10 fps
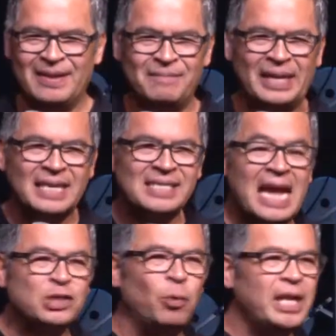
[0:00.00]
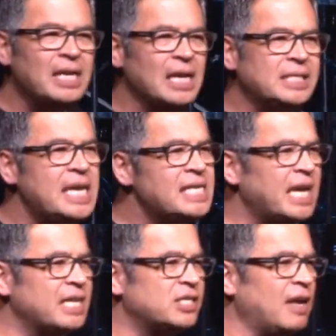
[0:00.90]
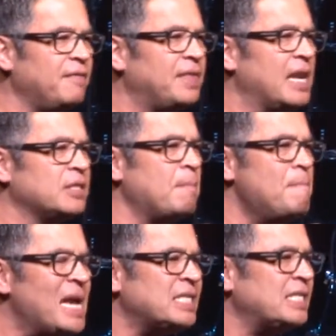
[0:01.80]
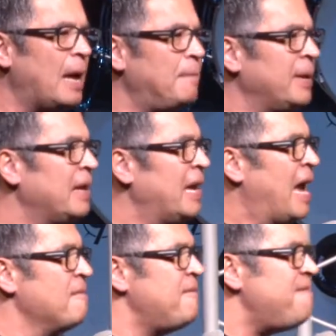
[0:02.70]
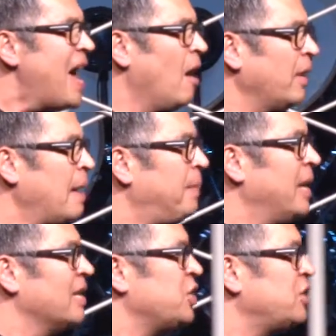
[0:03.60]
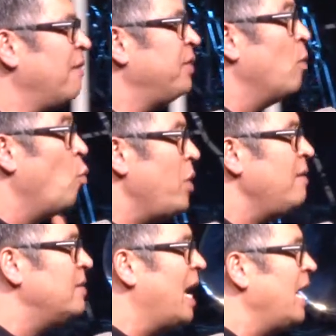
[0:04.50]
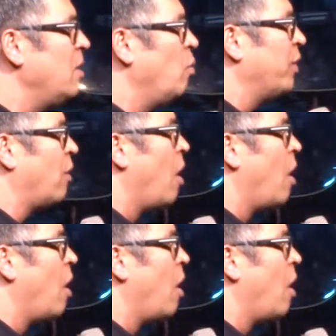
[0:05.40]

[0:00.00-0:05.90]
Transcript: Because that's what he does. He takes stuff that is messed up and fouled up, and it's stuff that we've done with our